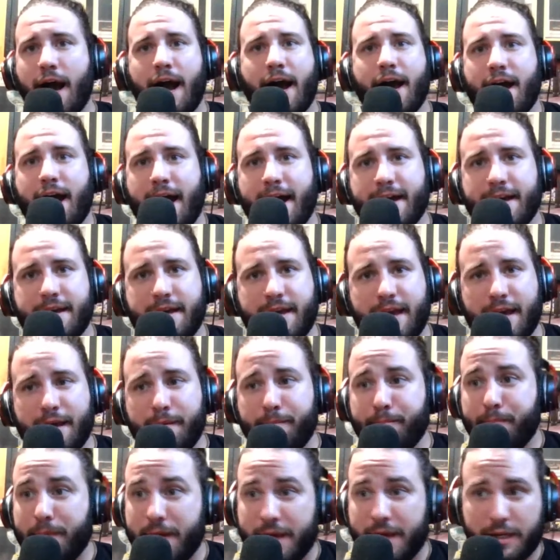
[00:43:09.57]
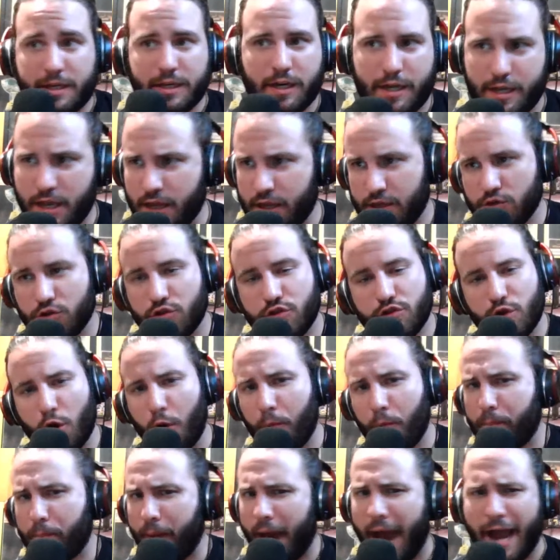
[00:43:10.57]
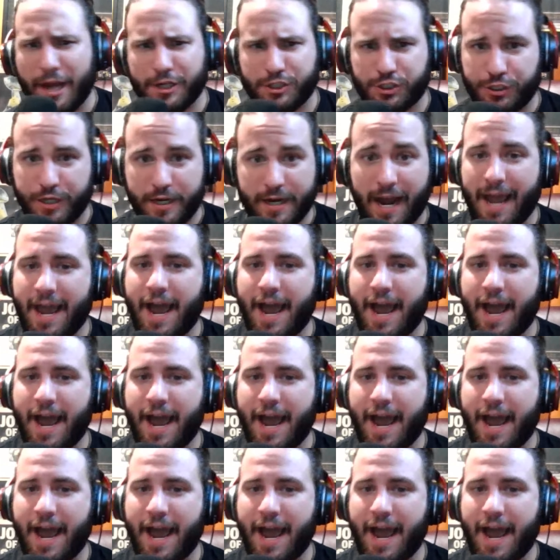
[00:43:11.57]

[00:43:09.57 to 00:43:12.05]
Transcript: I, I and Minkah is so passionate.